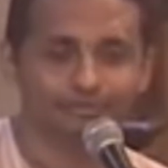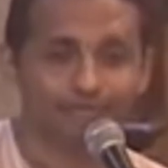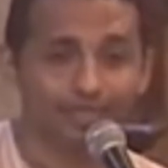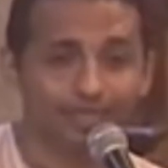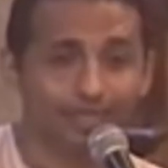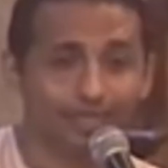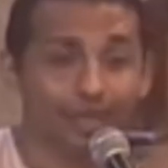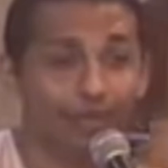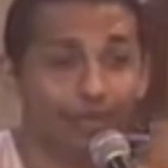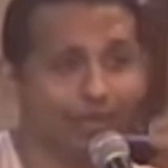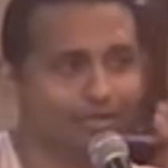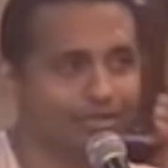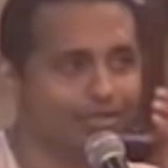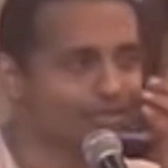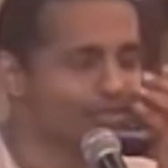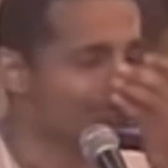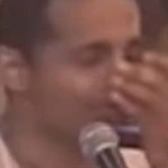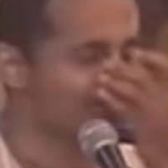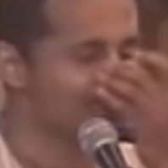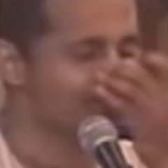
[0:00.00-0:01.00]
he called
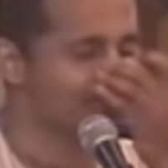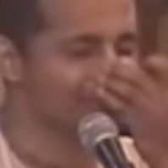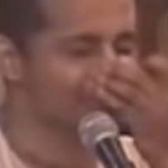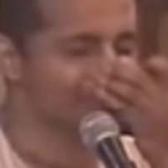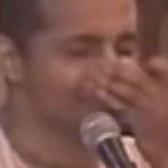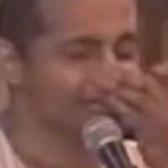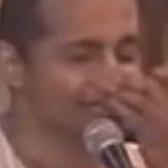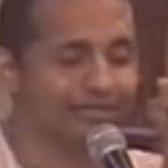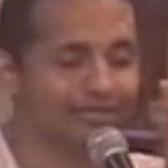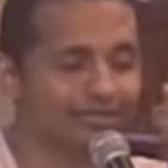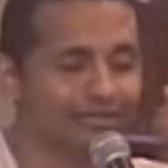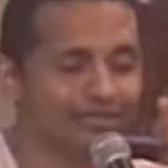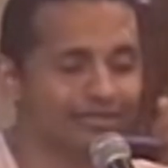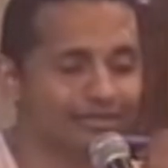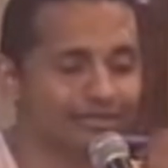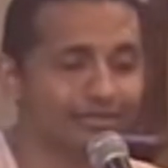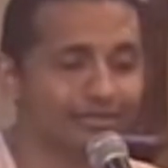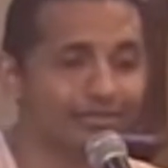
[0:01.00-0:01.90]
his personal servant.